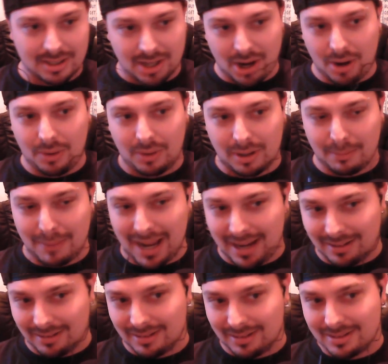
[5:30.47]
Go
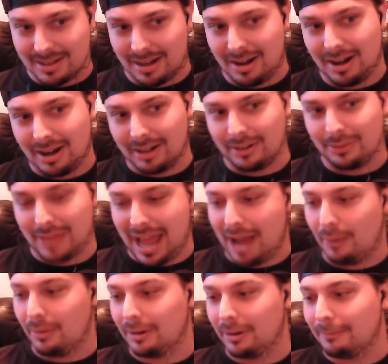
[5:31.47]
Commanders on
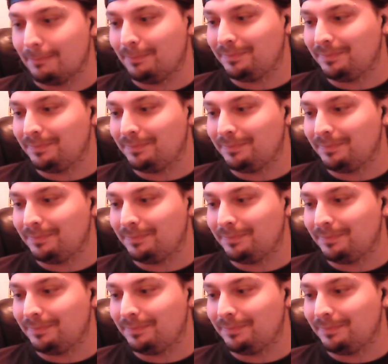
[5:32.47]
that one.